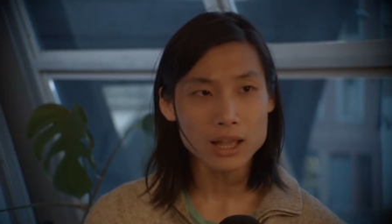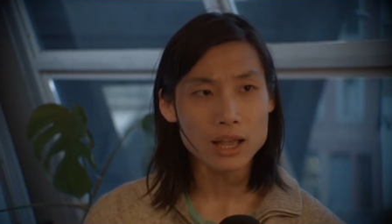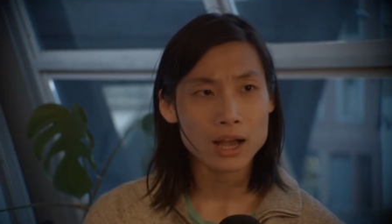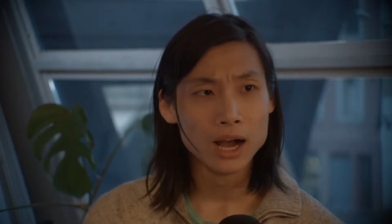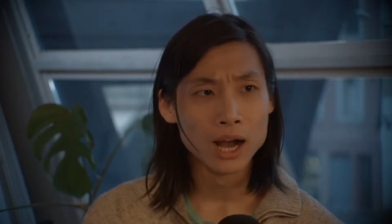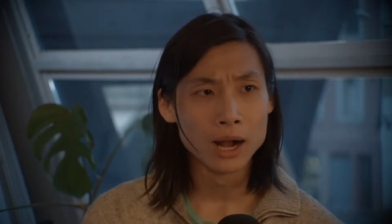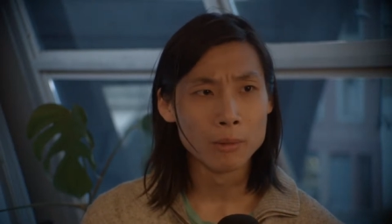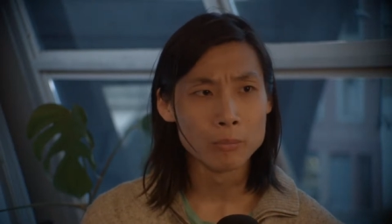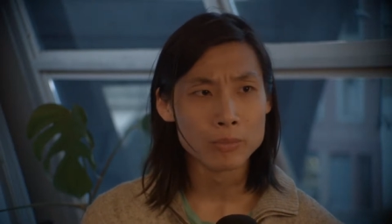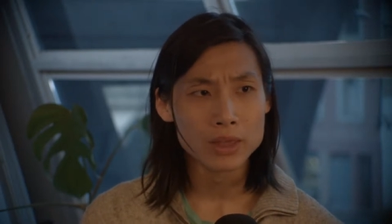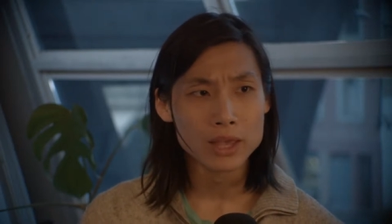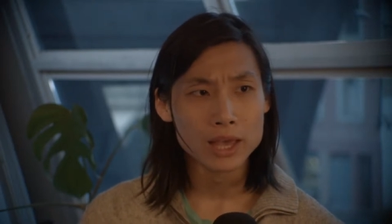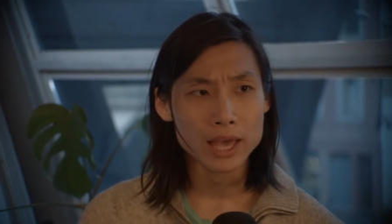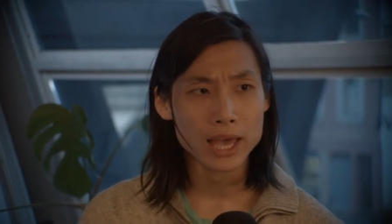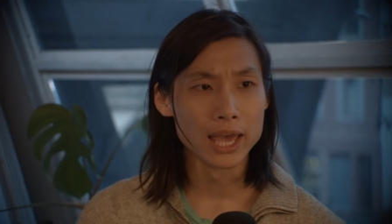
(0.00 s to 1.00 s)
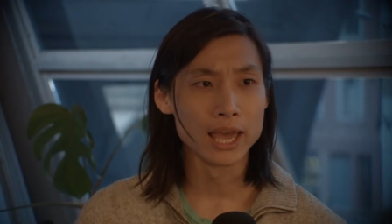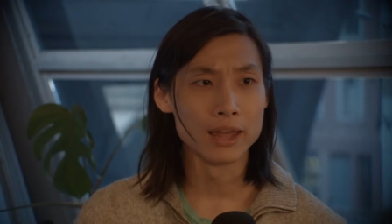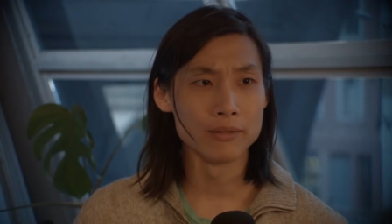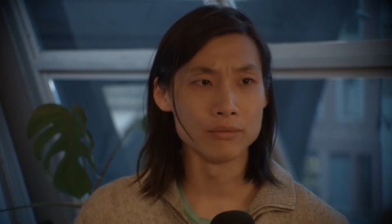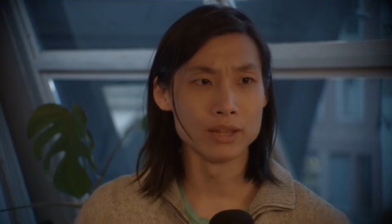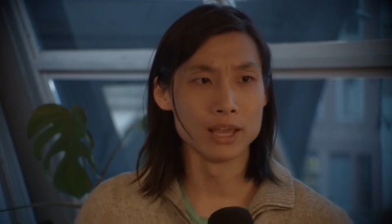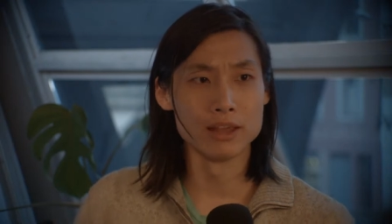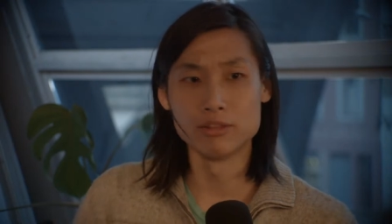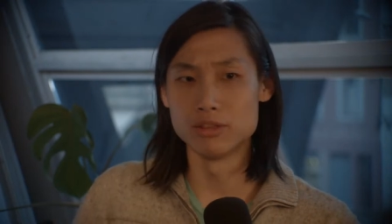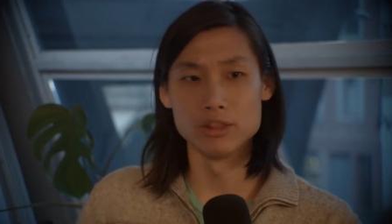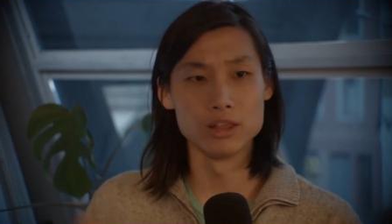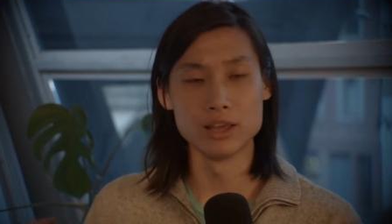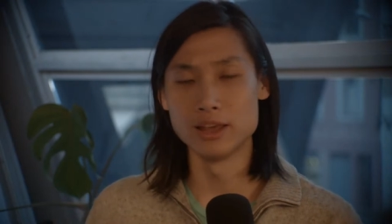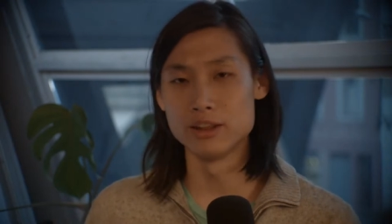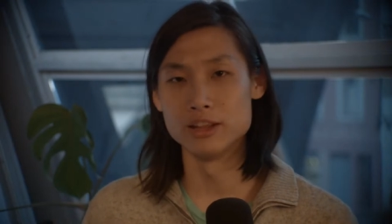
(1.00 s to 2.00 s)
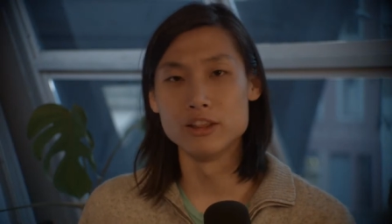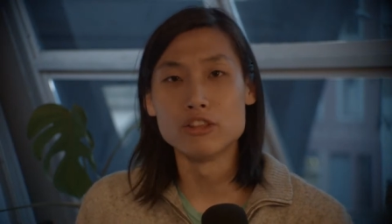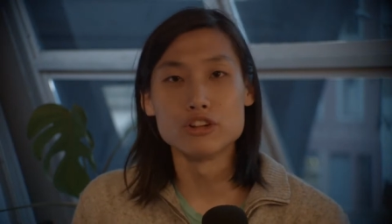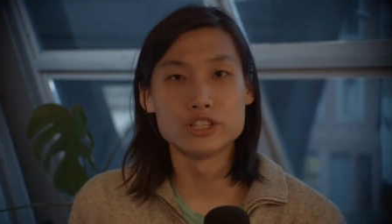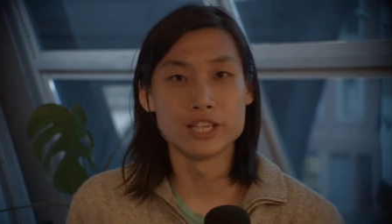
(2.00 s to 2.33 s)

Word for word: Um, and, and, and another